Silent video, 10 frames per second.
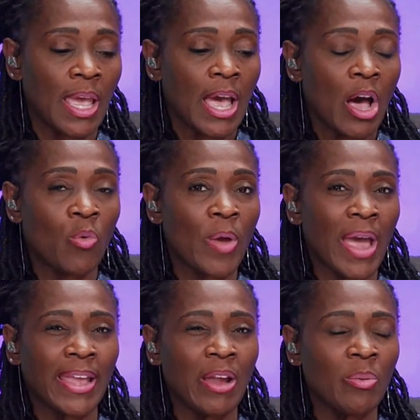
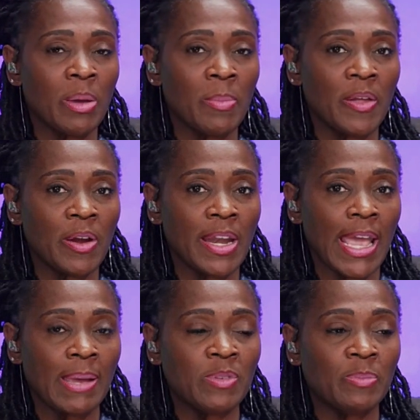I can't remember their
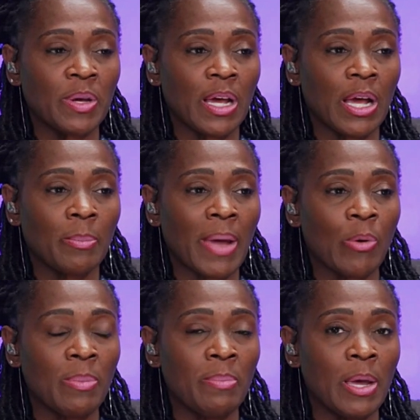names, but I
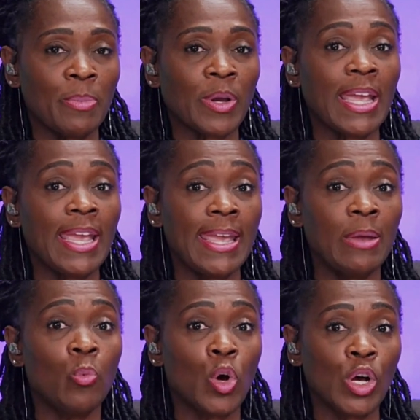remember
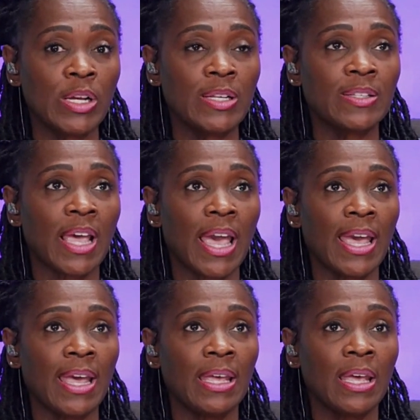he was
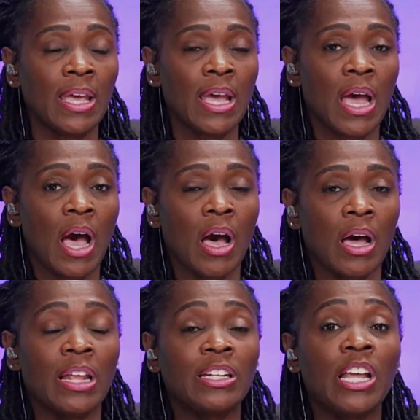a
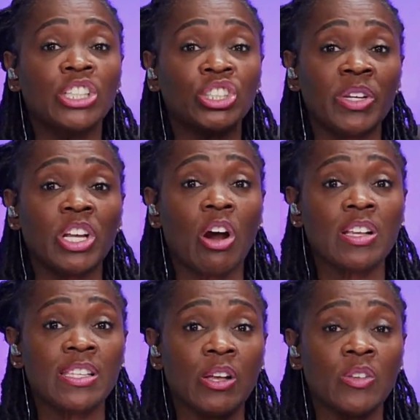luxury
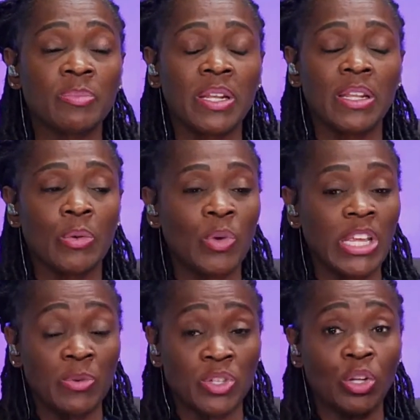car salesman. When
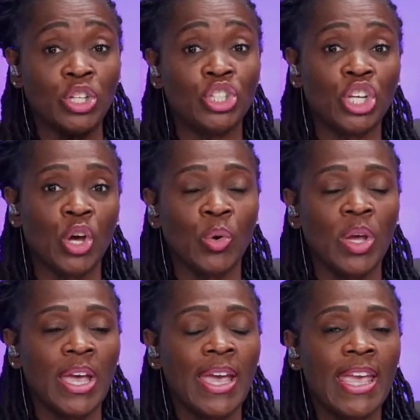he was on the show,
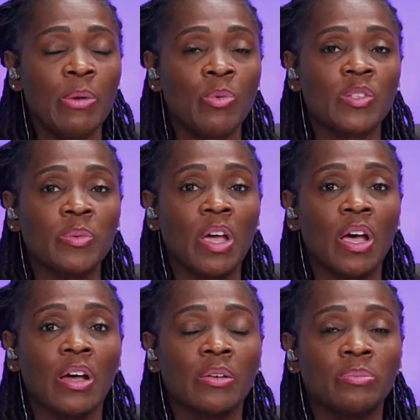he was
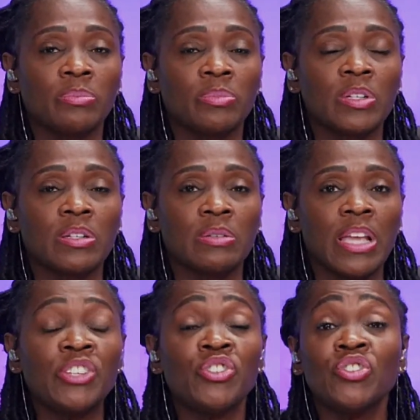
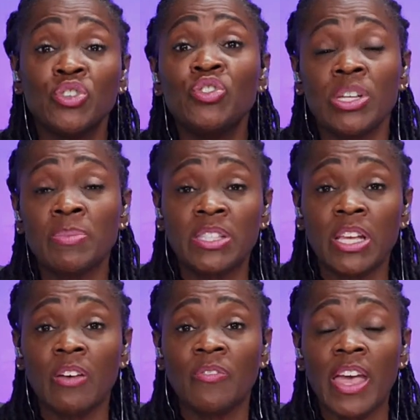introduced
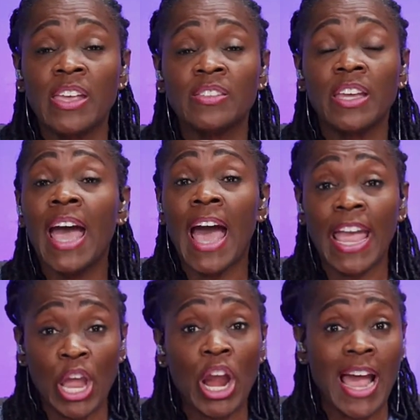himself as a
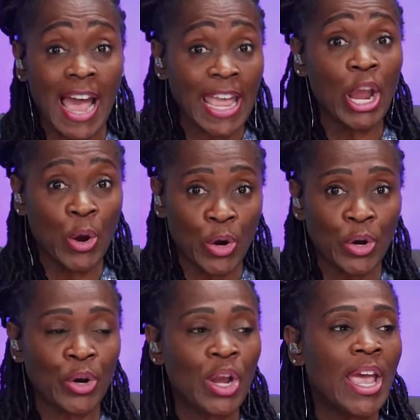high
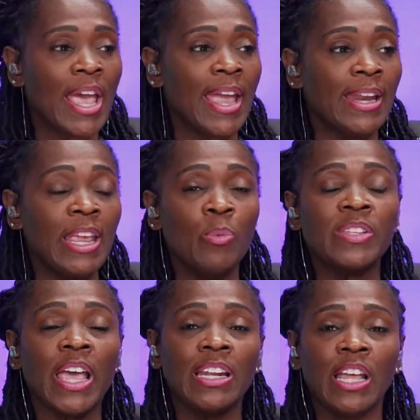earner, and he
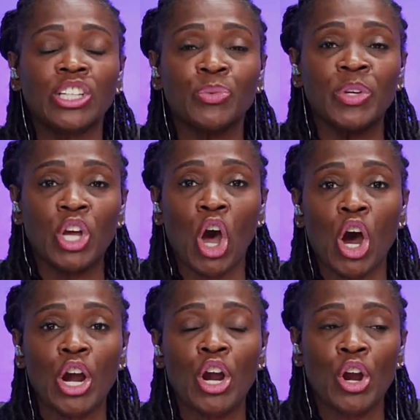was a luxury
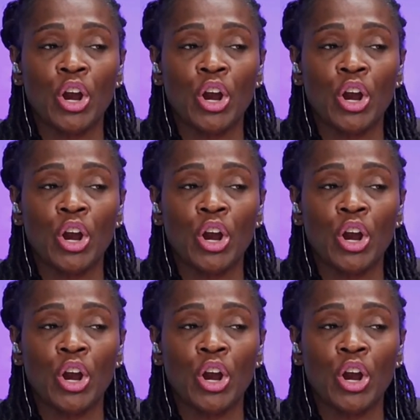car